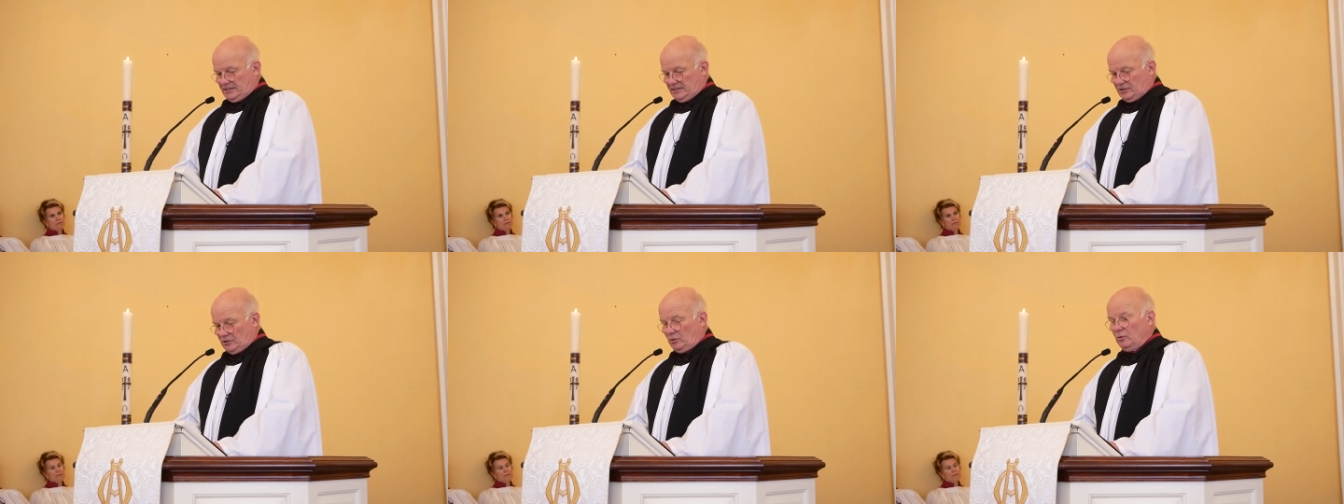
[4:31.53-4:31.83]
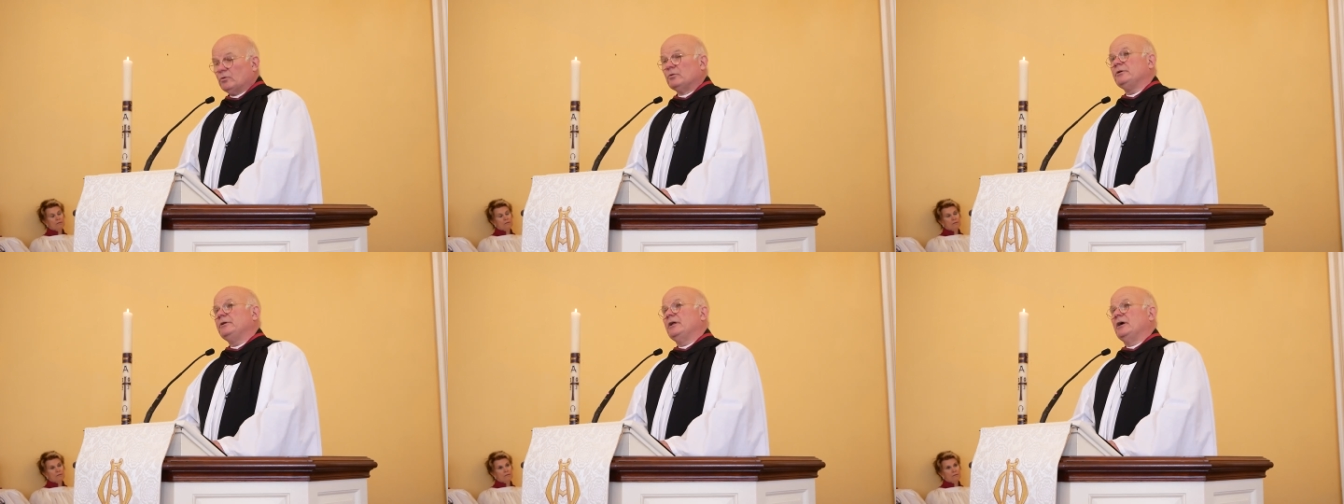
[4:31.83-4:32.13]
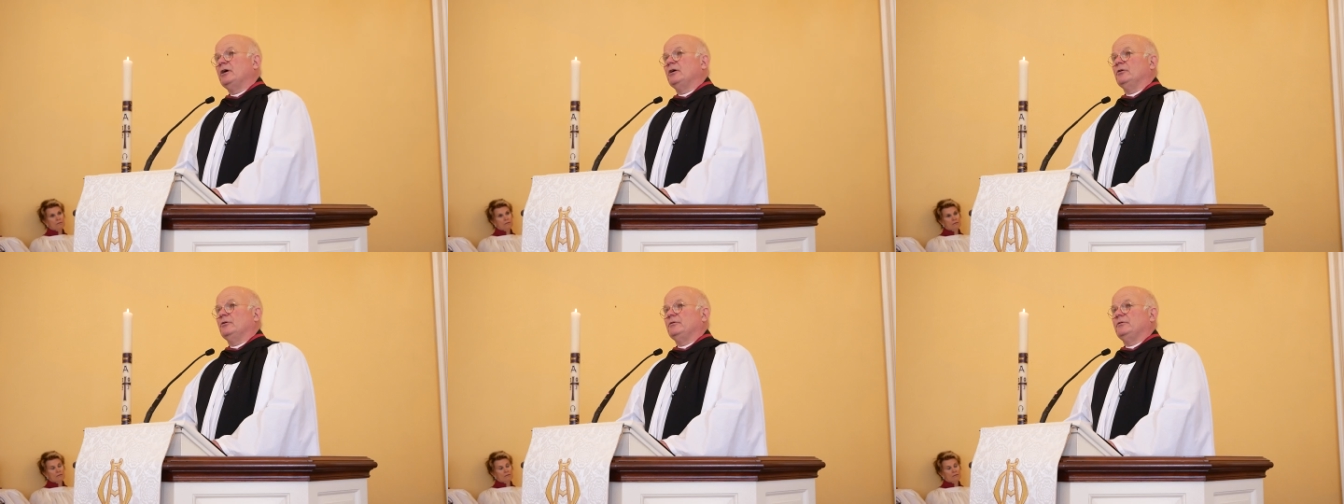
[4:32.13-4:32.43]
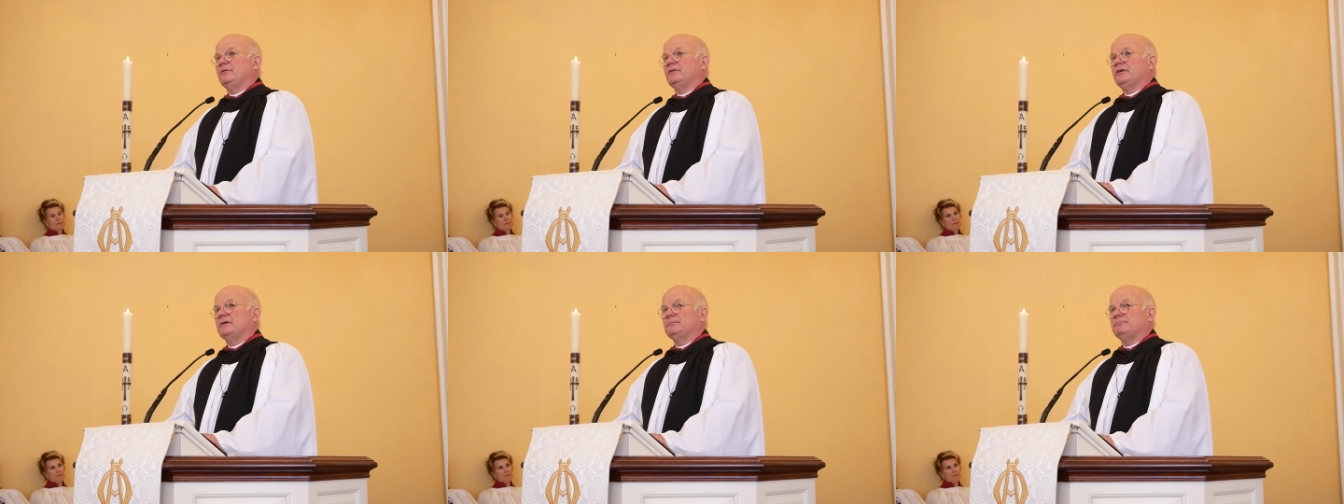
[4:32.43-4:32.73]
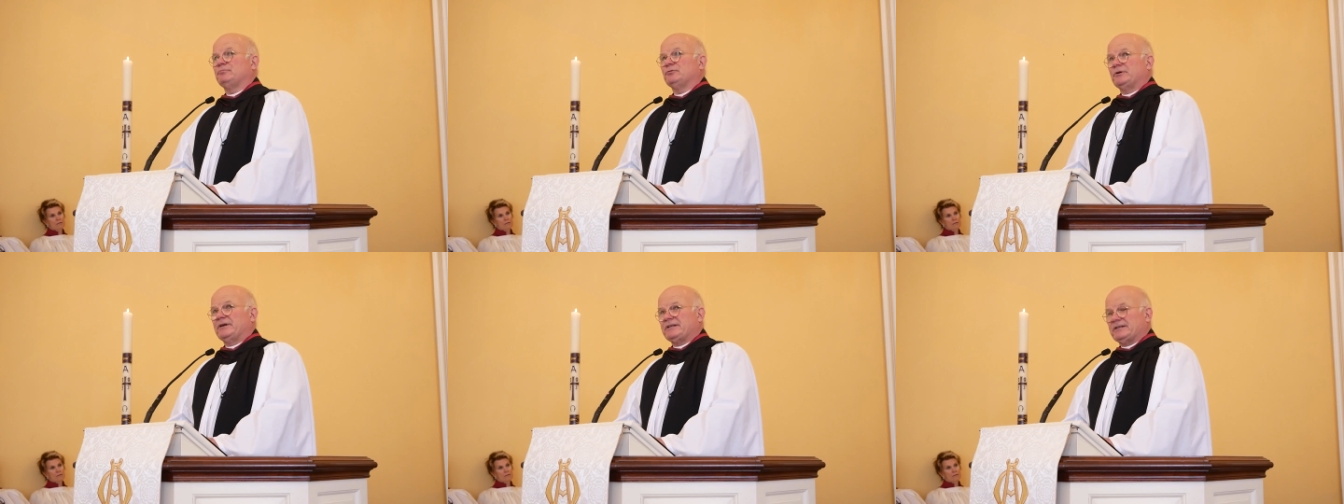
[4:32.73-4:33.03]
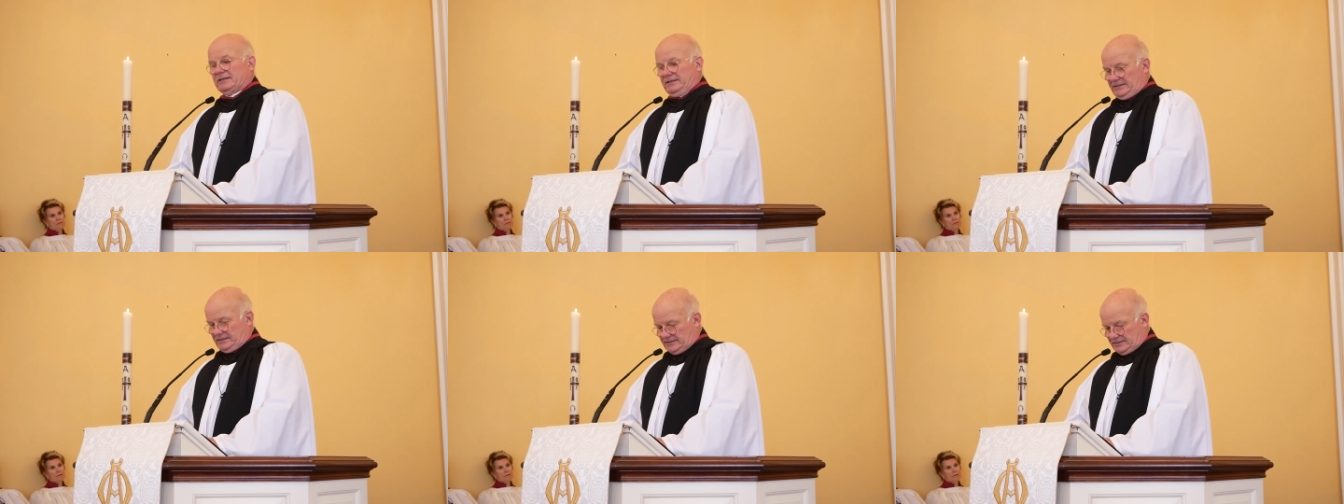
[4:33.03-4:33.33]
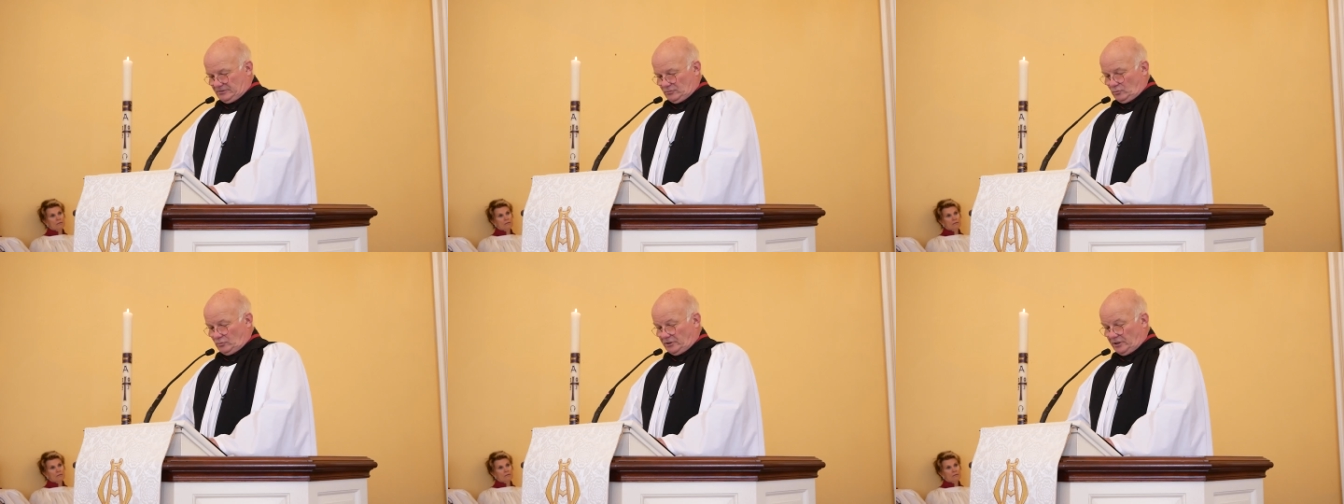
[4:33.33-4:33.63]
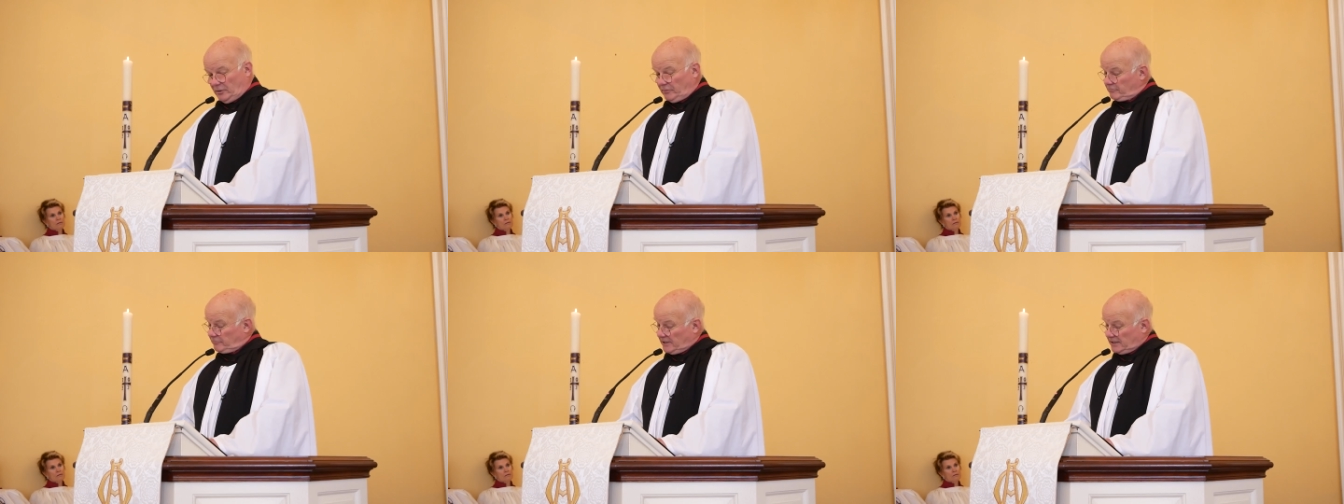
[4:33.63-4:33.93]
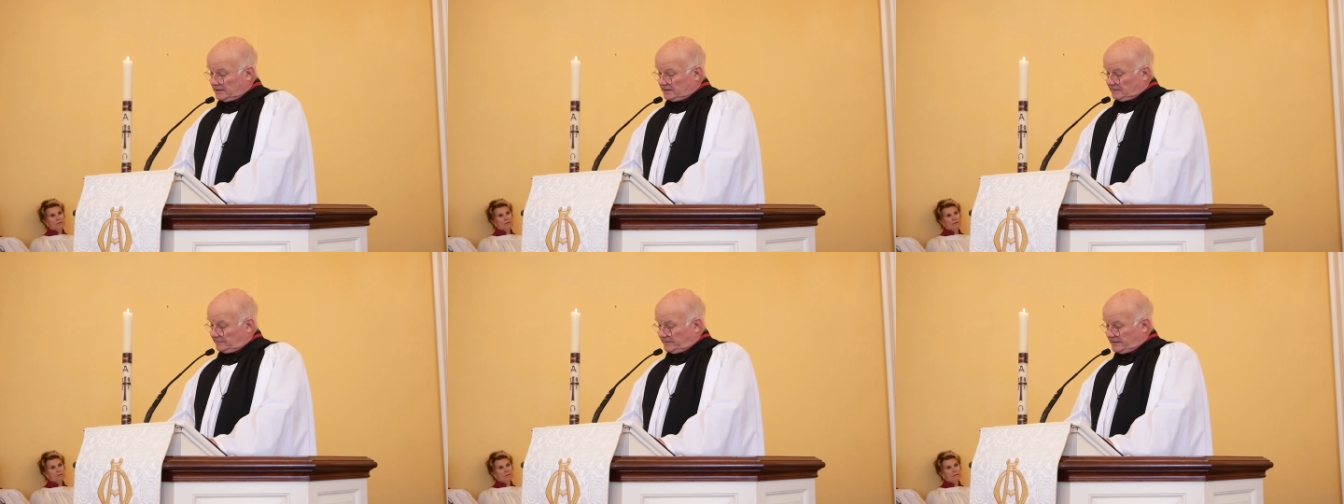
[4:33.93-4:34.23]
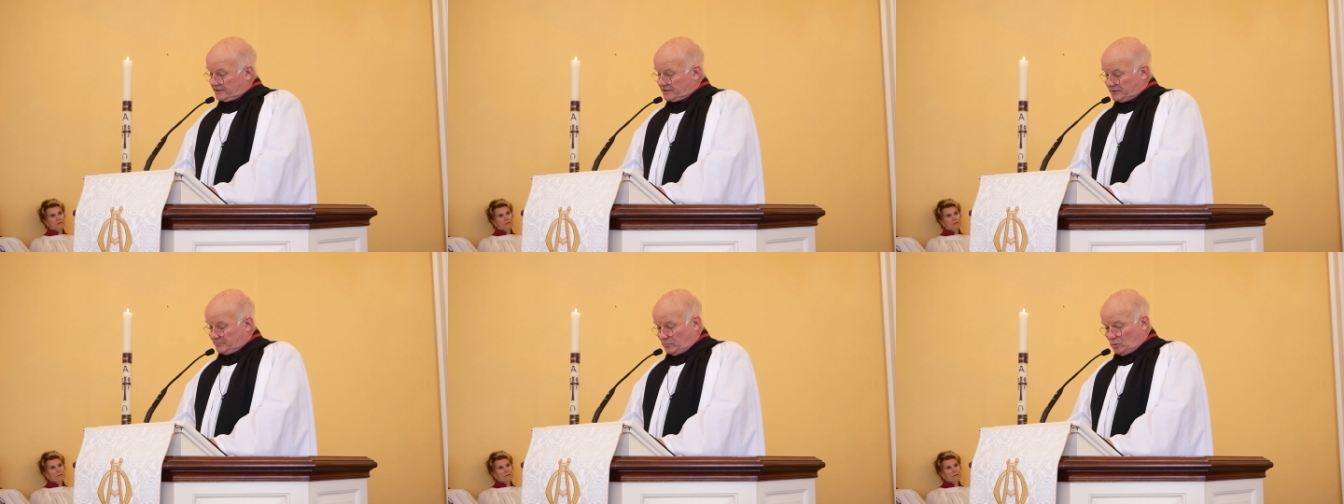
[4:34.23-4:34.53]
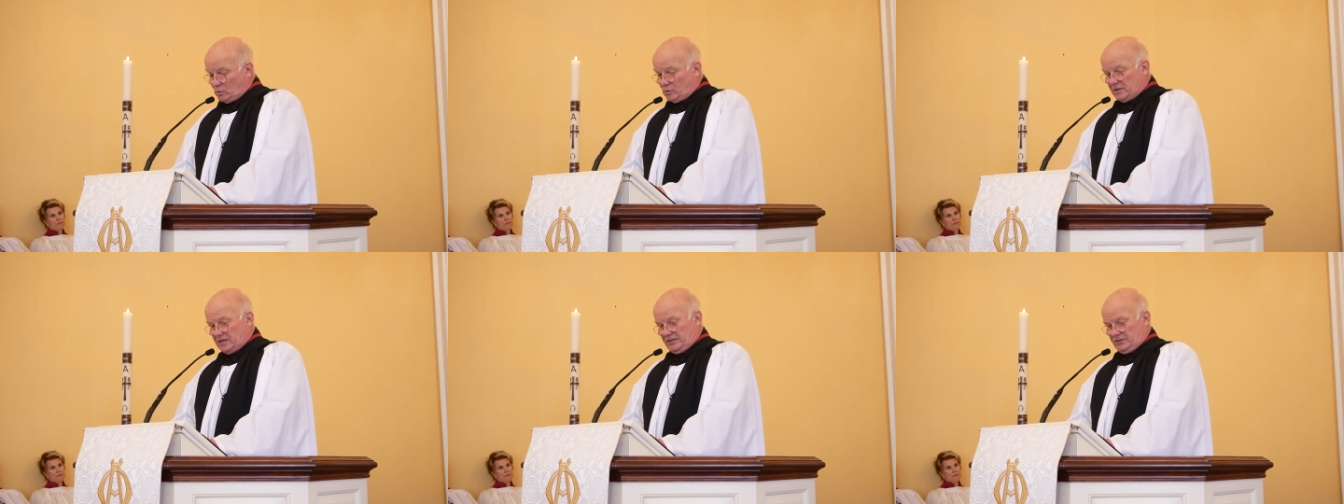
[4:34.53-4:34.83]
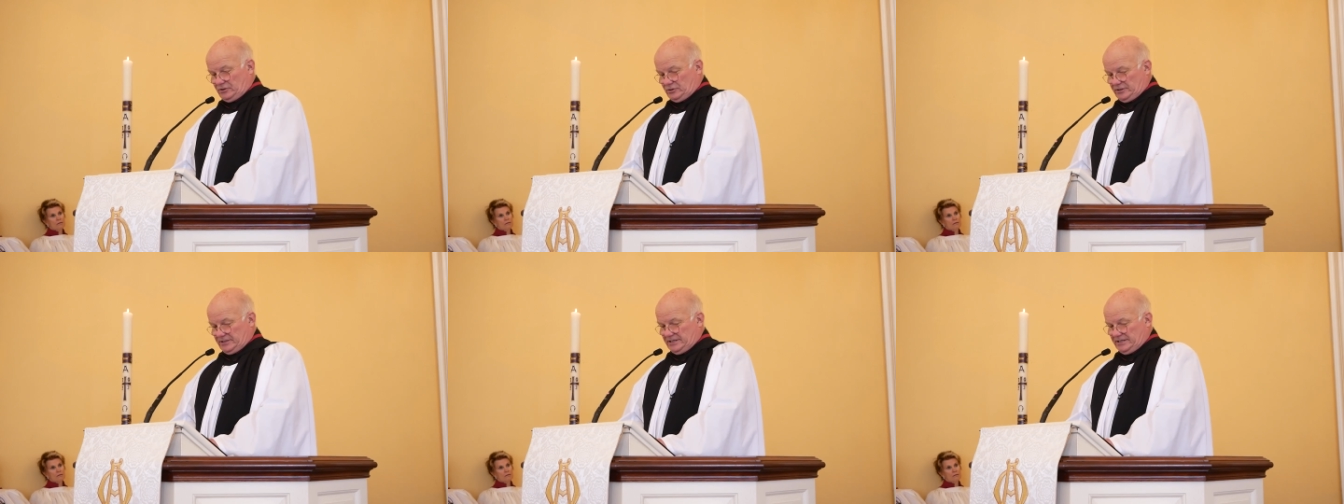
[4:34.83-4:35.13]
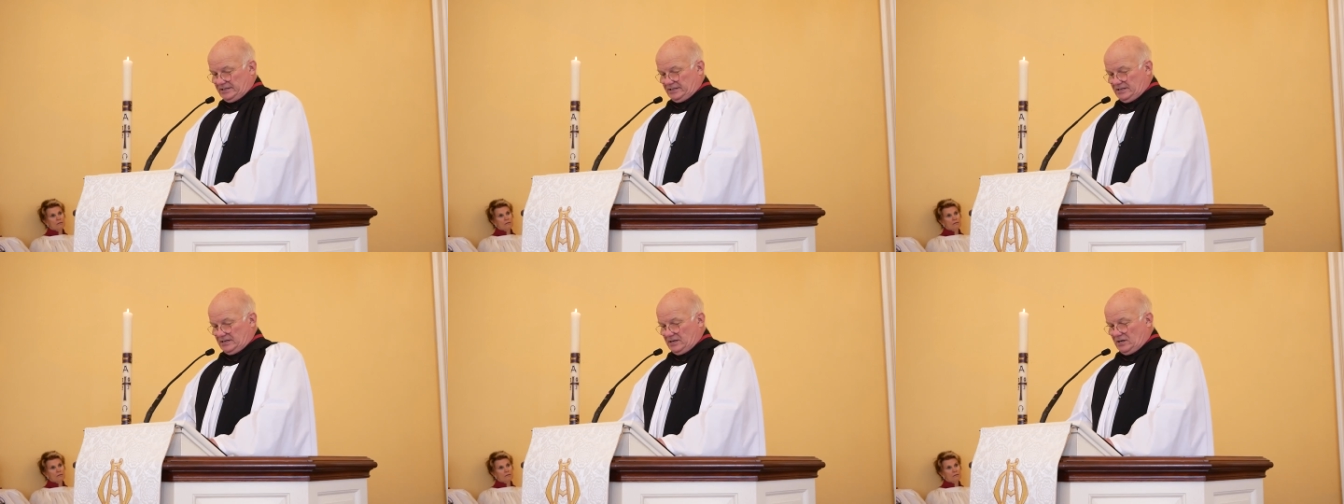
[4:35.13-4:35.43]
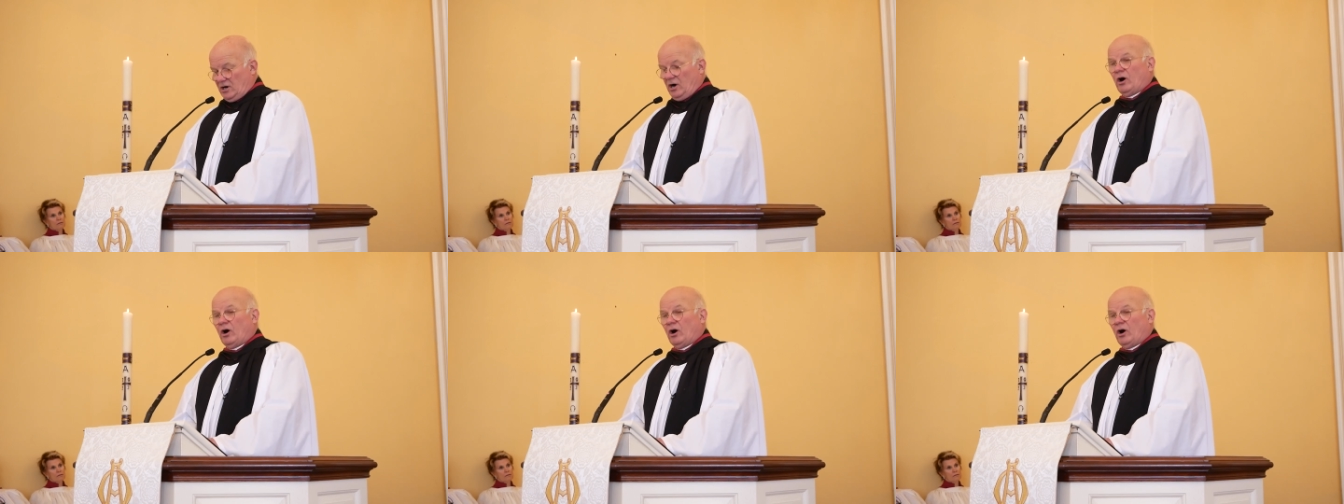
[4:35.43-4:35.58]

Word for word: you'll know that Britain, although a relatively small country,